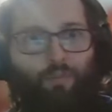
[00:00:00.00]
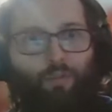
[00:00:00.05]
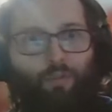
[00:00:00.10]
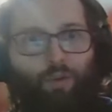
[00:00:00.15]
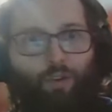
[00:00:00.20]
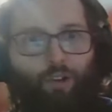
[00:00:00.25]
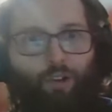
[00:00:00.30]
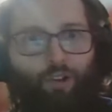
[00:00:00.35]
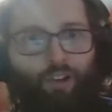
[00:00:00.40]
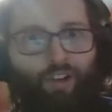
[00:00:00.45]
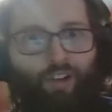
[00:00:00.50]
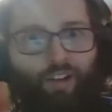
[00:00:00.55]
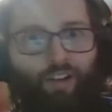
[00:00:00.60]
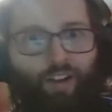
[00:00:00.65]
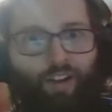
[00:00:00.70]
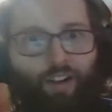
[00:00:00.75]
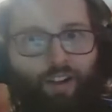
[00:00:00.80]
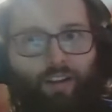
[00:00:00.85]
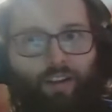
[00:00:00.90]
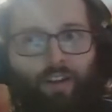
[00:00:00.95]
will look
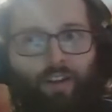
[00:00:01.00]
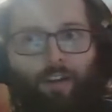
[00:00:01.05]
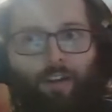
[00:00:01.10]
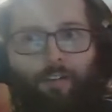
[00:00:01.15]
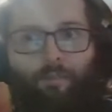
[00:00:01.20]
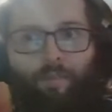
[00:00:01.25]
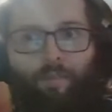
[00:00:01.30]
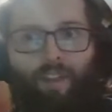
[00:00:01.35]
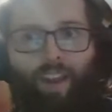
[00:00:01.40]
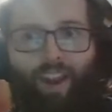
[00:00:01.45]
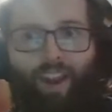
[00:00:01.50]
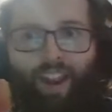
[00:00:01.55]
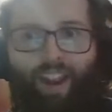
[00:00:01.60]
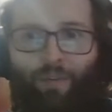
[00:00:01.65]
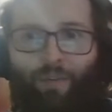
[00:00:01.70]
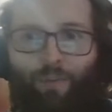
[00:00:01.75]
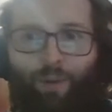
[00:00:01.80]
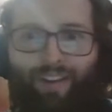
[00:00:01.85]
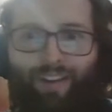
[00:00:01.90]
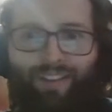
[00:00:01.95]
like.
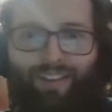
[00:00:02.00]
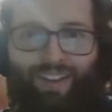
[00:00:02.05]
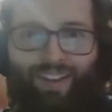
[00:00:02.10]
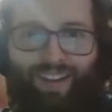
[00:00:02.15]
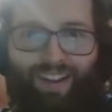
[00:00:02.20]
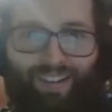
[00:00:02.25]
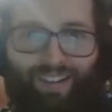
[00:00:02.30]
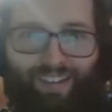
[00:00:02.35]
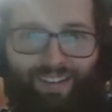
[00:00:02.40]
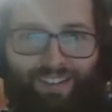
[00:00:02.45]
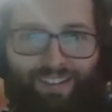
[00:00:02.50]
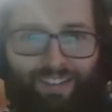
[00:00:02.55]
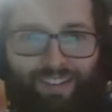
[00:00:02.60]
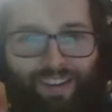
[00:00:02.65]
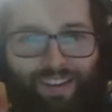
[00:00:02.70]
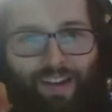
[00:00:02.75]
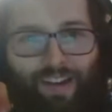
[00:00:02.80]
And with this,